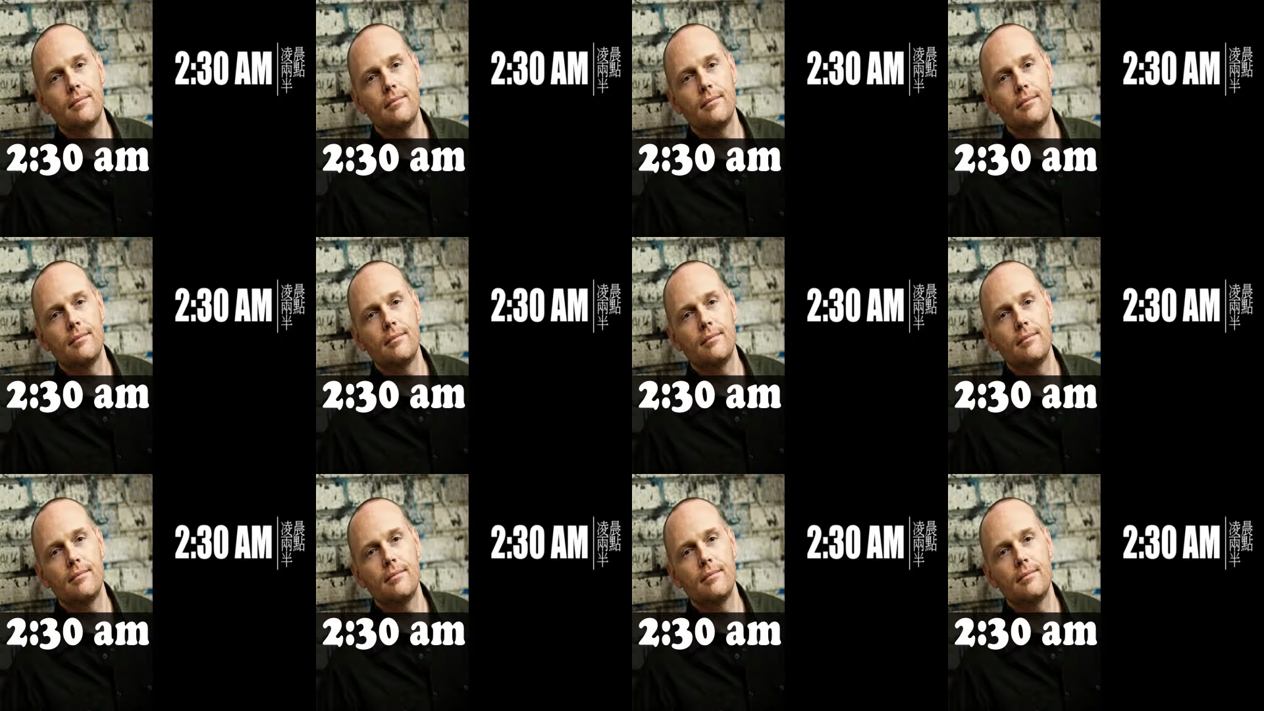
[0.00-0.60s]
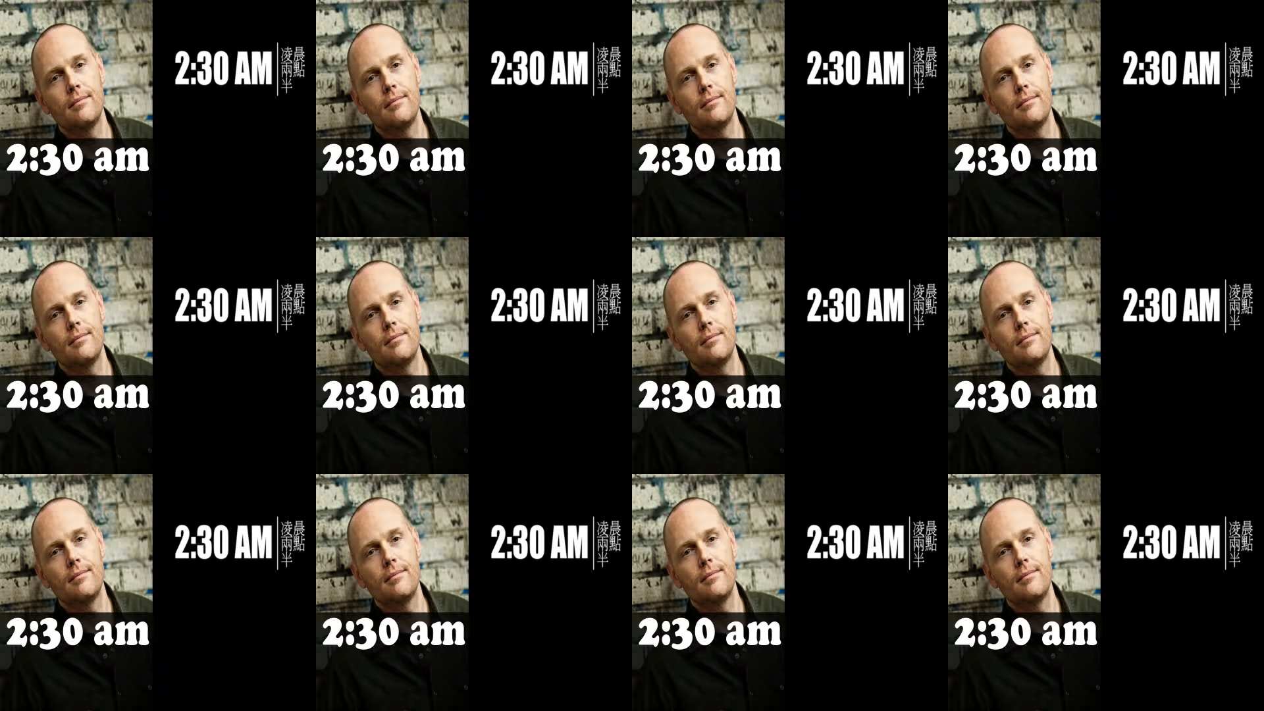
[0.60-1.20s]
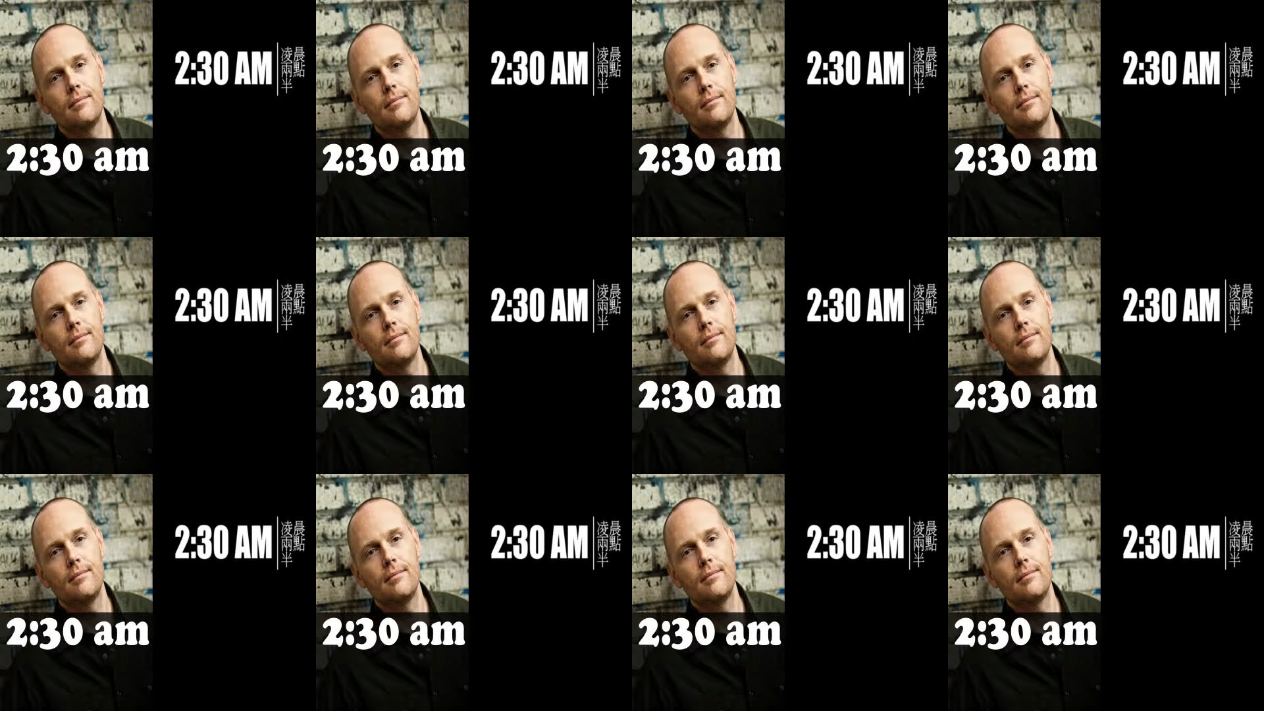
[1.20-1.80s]

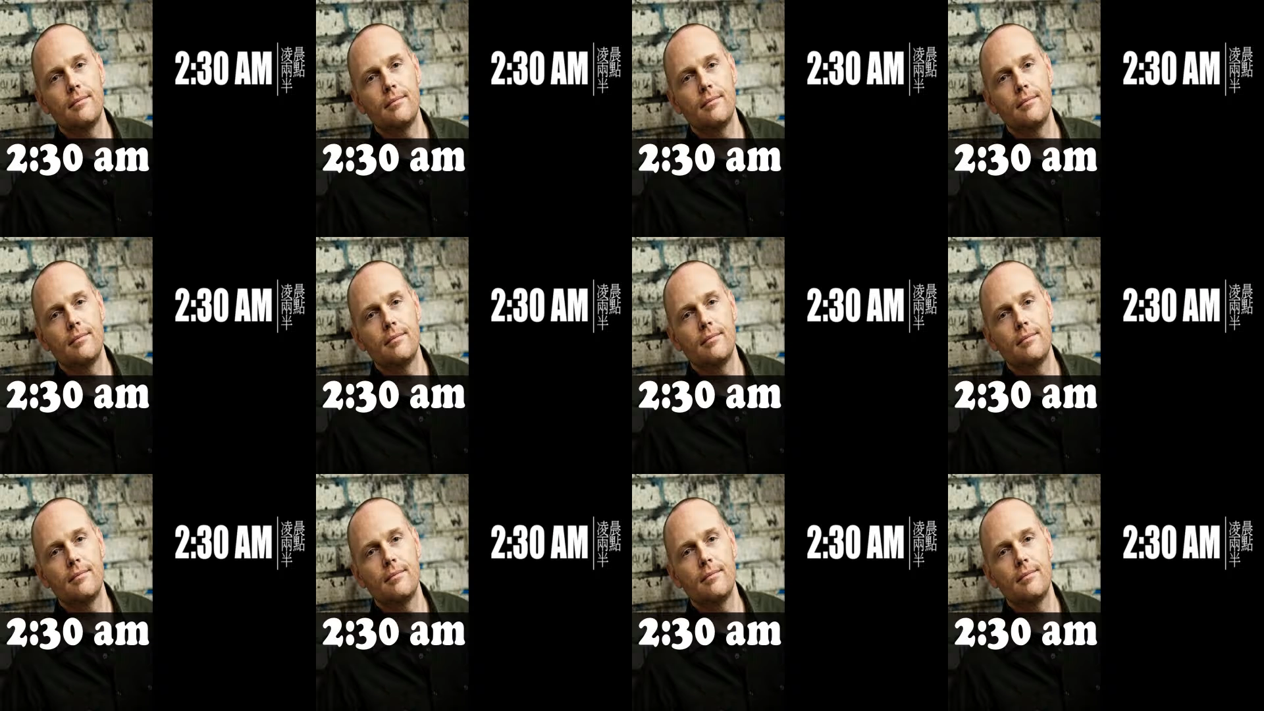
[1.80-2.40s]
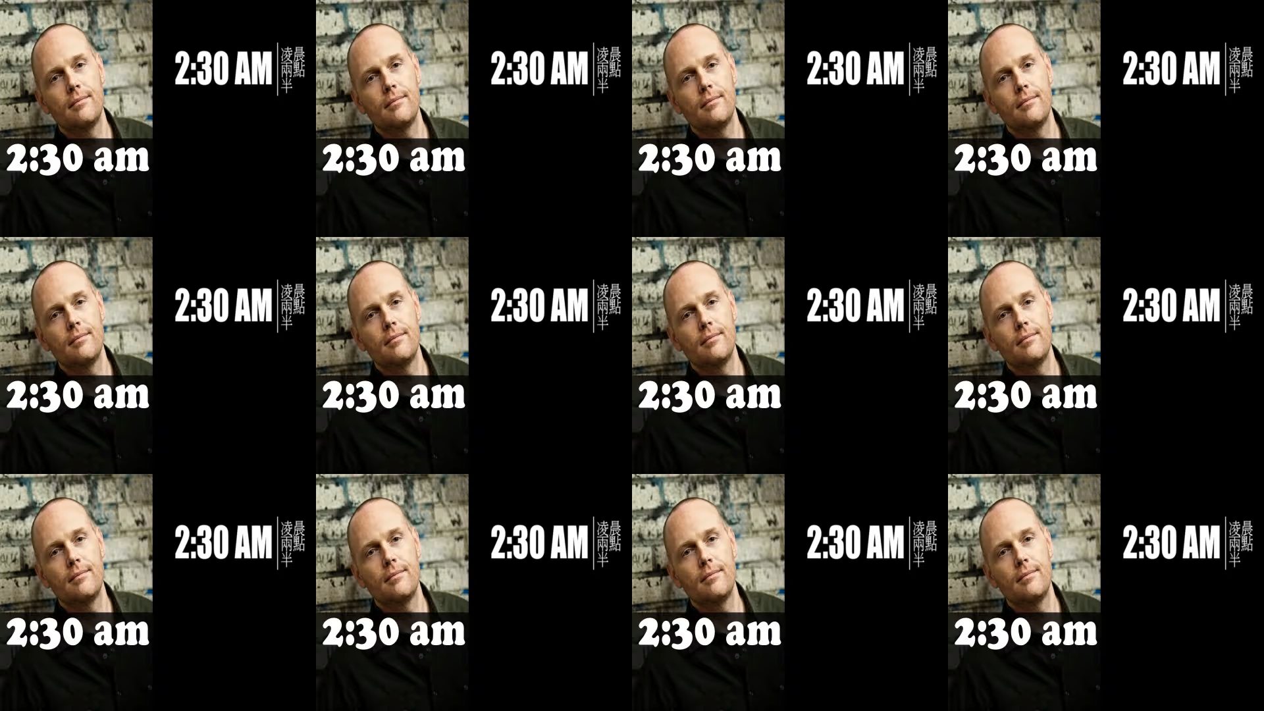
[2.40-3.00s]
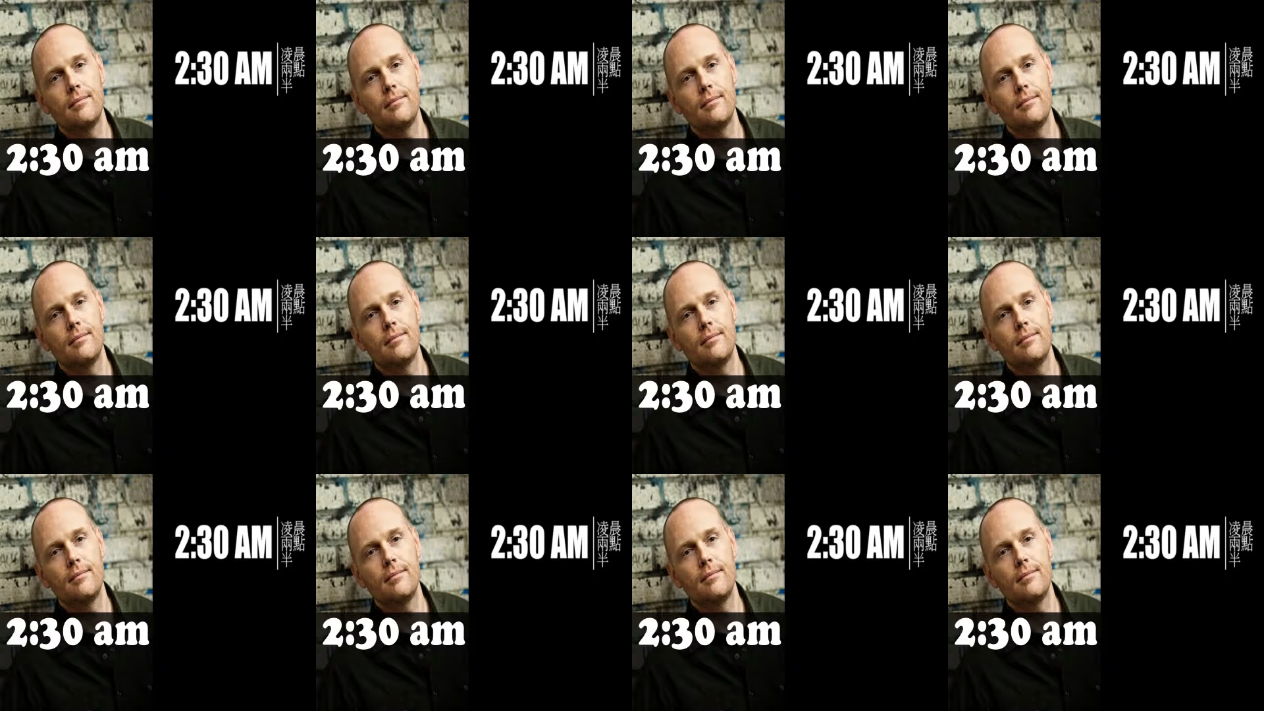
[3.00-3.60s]

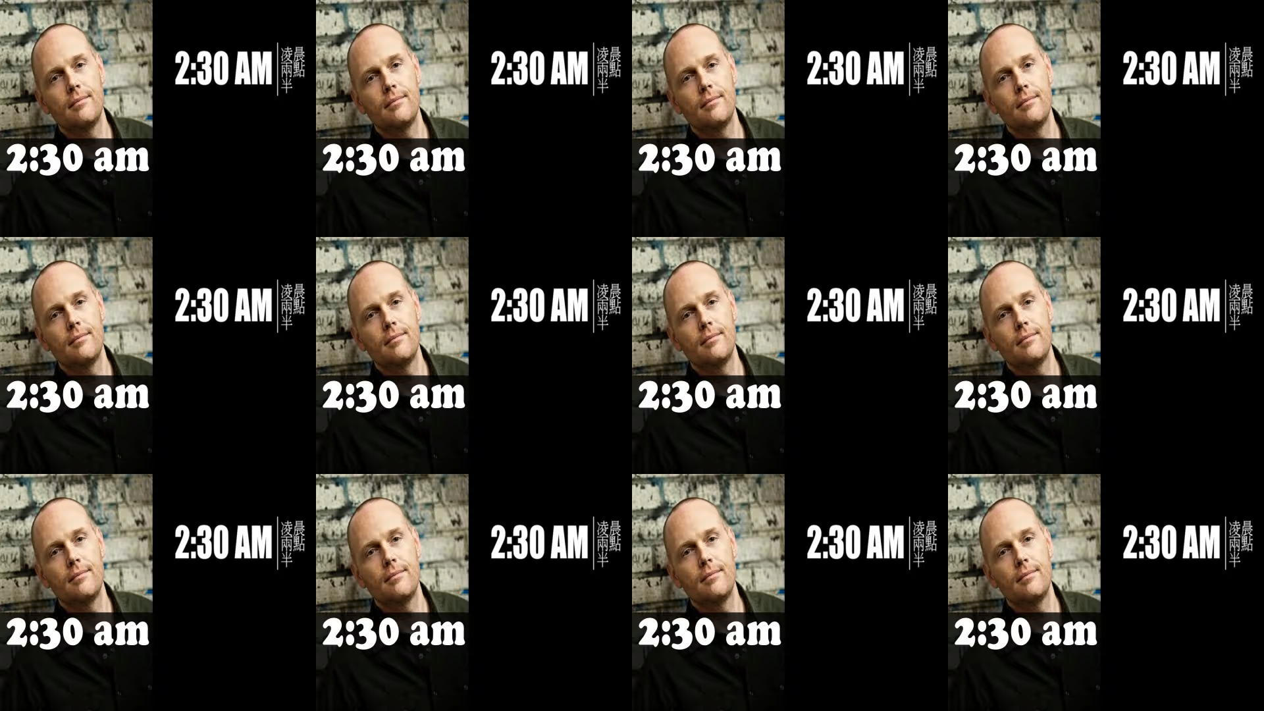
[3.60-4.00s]
[no speech]